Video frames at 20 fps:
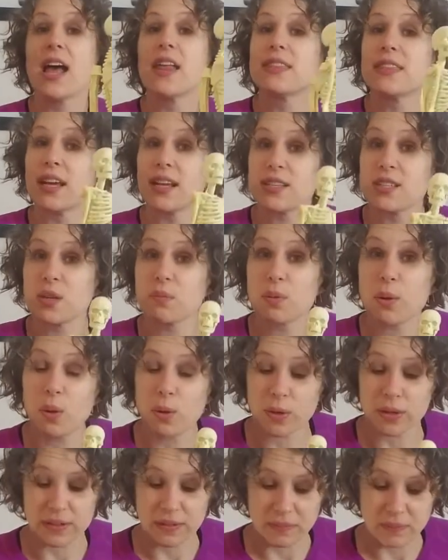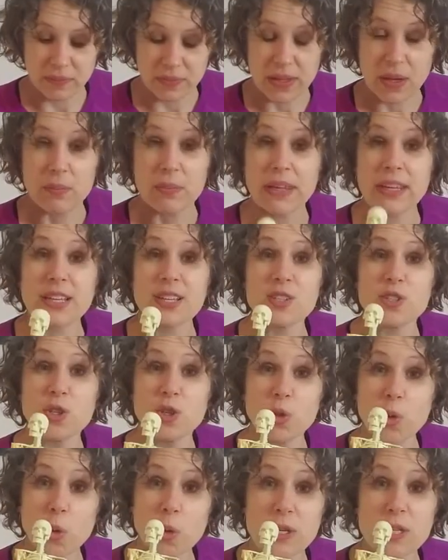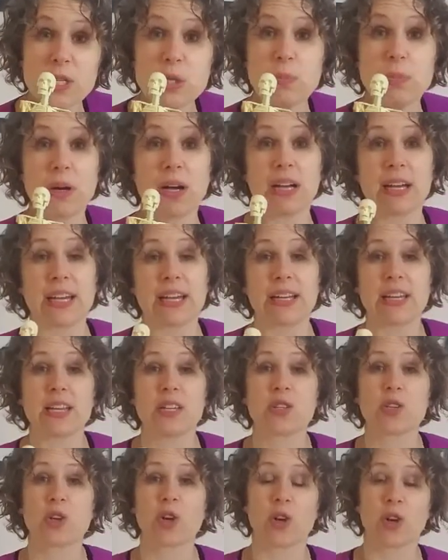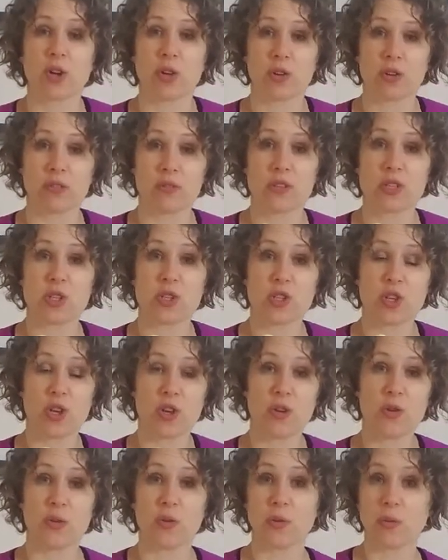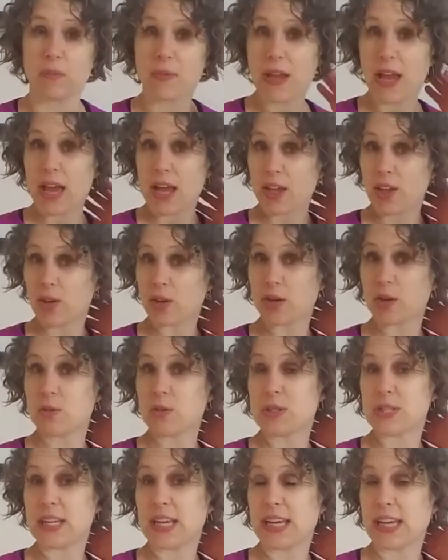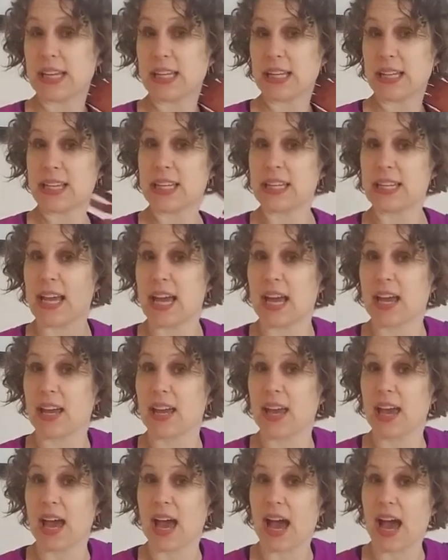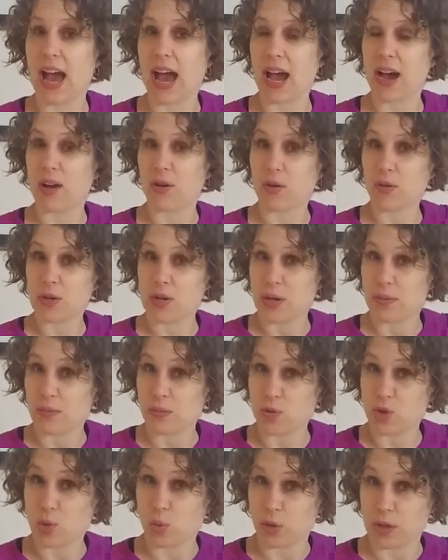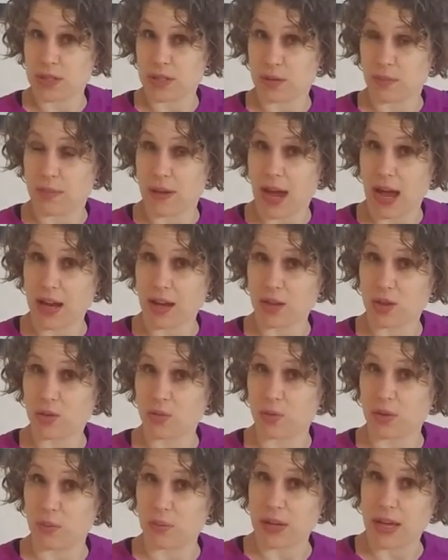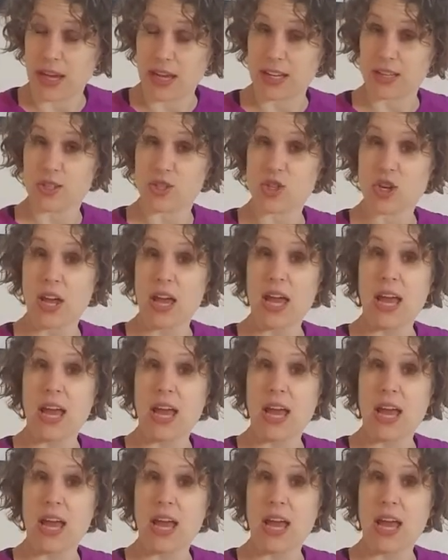That's important because your spine is curved too. It goes in at the neck, out towards the back at the rib cage,